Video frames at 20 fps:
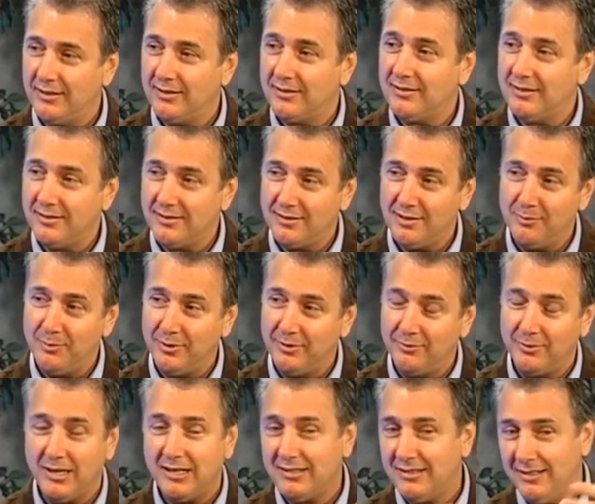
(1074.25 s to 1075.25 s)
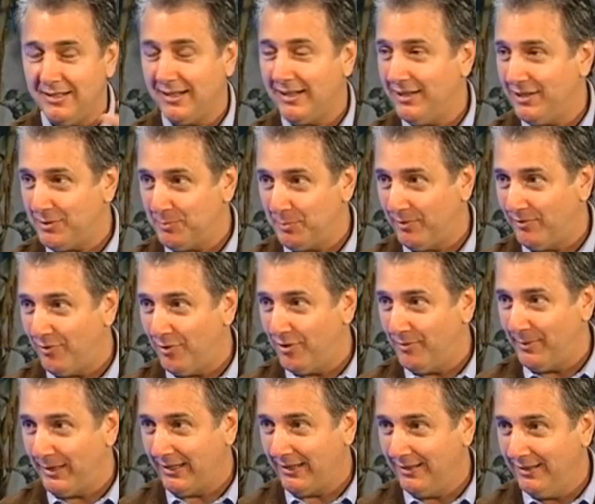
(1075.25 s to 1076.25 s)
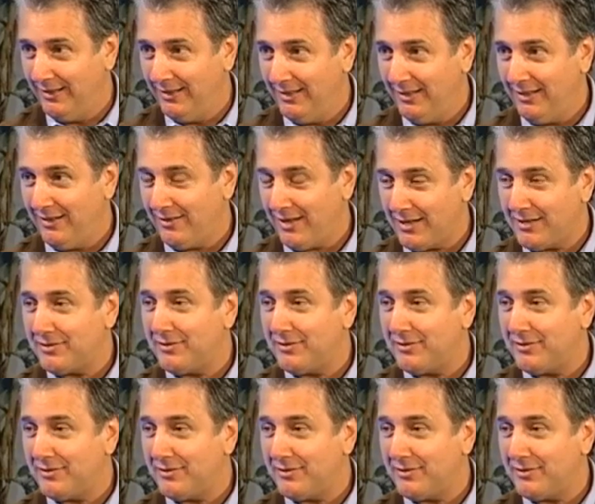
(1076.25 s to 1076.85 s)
To see someone when I see the kids performing that's the